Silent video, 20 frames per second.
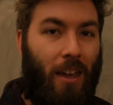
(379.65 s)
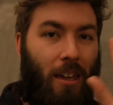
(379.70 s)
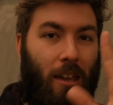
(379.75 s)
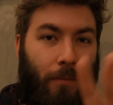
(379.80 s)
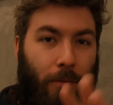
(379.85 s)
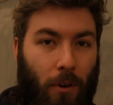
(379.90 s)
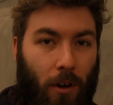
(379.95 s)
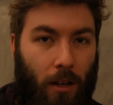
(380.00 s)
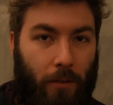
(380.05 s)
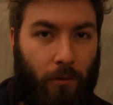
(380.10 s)

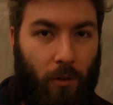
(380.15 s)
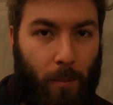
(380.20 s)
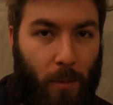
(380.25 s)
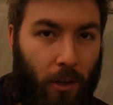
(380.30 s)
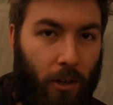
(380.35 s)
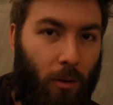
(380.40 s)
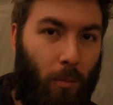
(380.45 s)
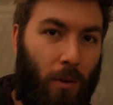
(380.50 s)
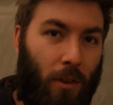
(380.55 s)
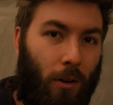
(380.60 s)
If you're
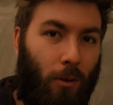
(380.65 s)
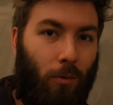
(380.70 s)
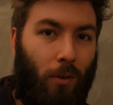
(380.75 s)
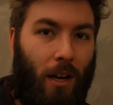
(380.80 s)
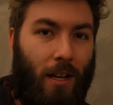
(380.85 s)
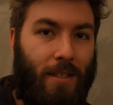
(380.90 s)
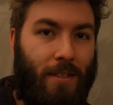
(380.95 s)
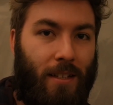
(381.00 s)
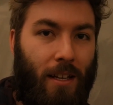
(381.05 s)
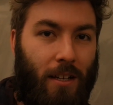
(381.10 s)
unfamiliar with a
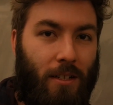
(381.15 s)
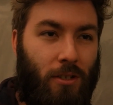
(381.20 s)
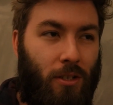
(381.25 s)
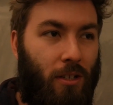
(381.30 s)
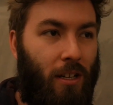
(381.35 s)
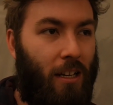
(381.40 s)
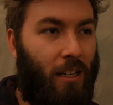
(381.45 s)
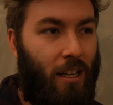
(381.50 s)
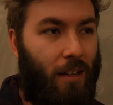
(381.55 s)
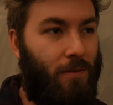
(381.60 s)

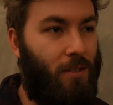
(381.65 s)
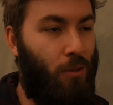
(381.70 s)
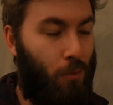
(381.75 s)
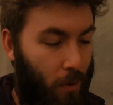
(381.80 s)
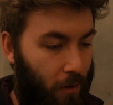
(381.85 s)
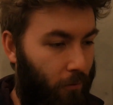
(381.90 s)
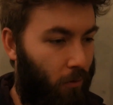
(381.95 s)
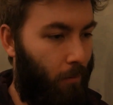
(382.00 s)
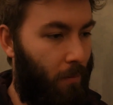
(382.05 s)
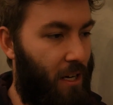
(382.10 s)
cross-section, it gives you
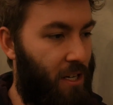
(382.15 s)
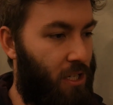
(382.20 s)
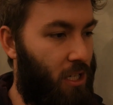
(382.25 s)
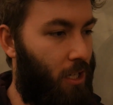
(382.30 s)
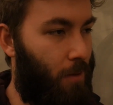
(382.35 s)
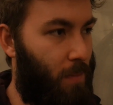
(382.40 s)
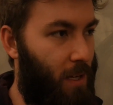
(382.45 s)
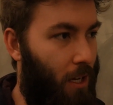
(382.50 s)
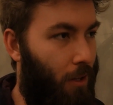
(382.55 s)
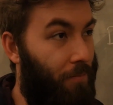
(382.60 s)

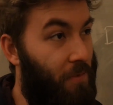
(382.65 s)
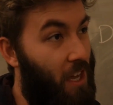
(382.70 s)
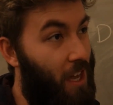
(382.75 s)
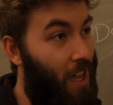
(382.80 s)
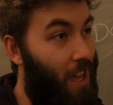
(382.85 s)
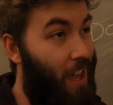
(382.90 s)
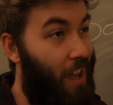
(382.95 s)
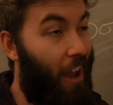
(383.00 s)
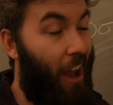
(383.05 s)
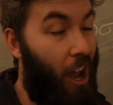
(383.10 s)
information about
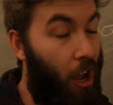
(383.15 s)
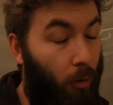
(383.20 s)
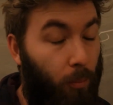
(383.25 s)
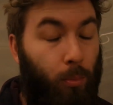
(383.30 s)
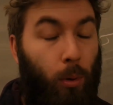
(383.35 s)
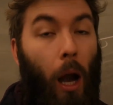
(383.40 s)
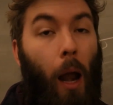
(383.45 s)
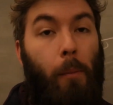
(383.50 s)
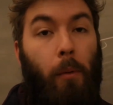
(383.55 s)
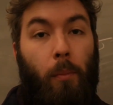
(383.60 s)
how
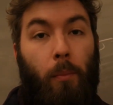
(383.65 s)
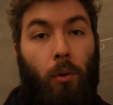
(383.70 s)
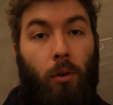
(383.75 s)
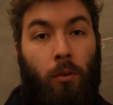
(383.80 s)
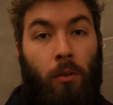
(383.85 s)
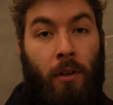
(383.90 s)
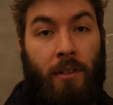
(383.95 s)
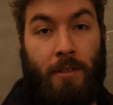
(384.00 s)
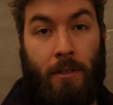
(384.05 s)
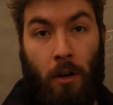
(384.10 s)

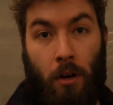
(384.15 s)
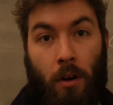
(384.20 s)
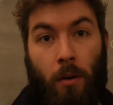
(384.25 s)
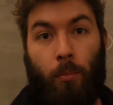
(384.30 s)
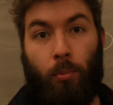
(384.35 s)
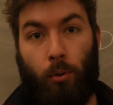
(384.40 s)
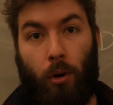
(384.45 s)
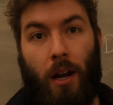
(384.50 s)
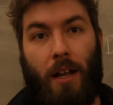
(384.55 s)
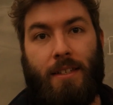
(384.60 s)
probable a certain
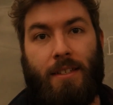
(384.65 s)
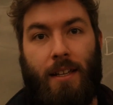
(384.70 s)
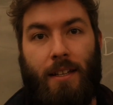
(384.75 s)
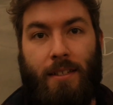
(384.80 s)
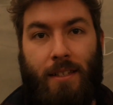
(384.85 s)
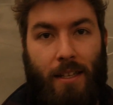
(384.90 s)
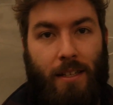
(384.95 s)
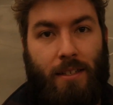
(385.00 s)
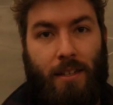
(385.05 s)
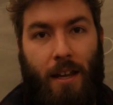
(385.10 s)

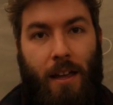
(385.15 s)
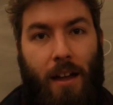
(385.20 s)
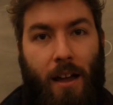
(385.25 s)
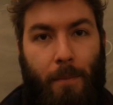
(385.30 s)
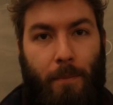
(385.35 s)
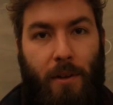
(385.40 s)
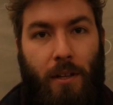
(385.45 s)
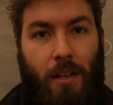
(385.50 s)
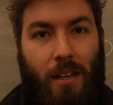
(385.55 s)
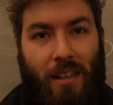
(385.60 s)
process is to
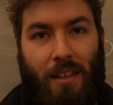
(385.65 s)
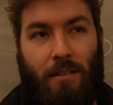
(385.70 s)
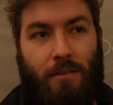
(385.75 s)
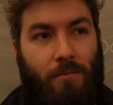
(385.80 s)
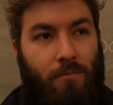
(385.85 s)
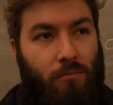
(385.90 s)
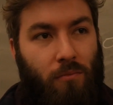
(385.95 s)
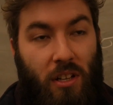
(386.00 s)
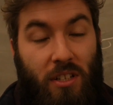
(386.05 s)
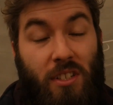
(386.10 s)
happen
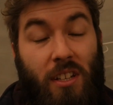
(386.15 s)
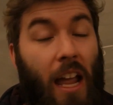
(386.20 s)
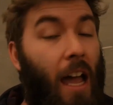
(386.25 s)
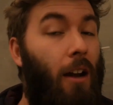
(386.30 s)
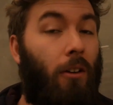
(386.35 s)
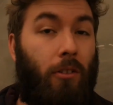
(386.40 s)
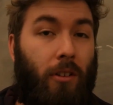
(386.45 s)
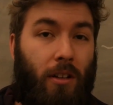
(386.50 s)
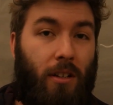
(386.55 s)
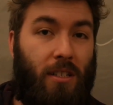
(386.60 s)
in a
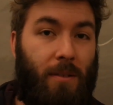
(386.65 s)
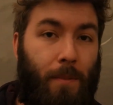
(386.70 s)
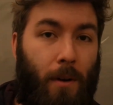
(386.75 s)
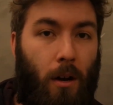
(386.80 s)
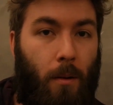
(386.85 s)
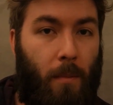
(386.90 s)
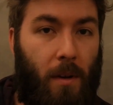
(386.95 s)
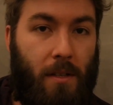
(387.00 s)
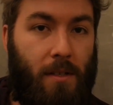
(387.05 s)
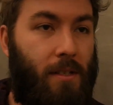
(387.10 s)
scattering
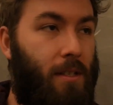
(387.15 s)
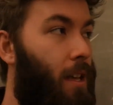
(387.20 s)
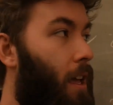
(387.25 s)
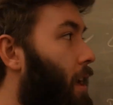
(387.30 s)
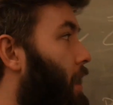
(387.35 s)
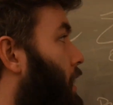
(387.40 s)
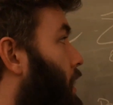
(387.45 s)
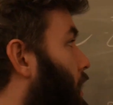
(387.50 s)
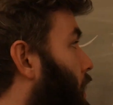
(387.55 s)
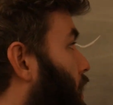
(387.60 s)
experiment,
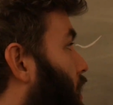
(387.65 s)
say.